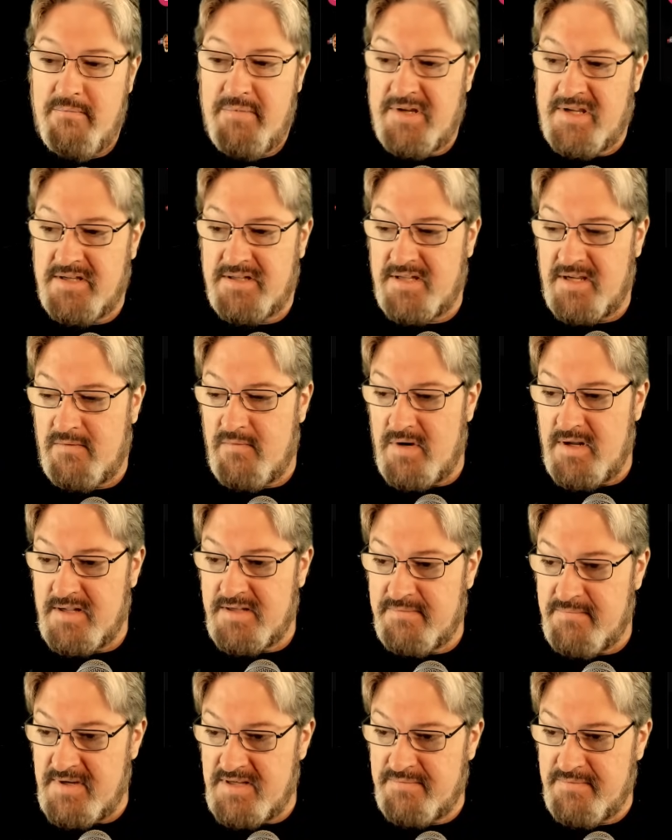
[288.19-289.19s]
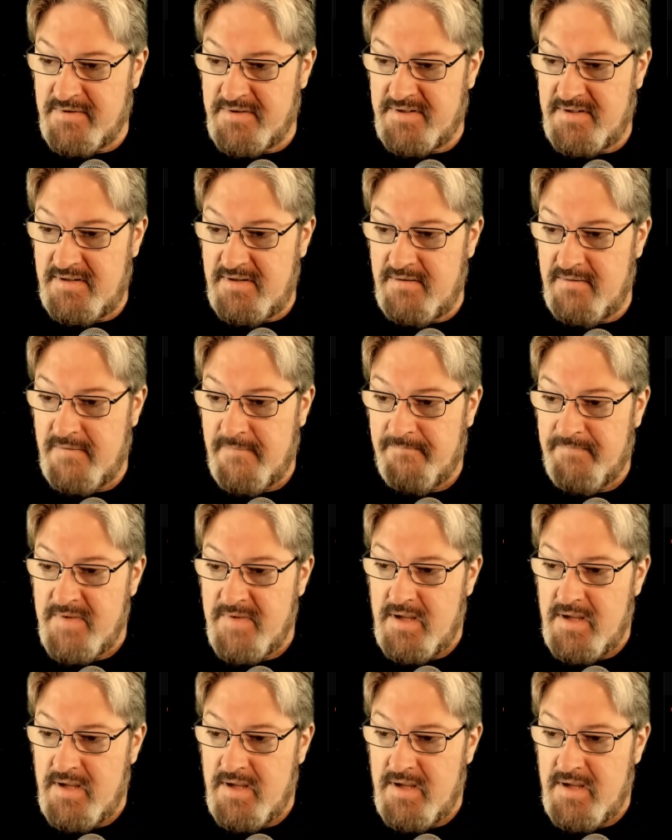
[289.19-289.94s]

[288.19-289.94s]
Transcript: because, what else am I supposed to do?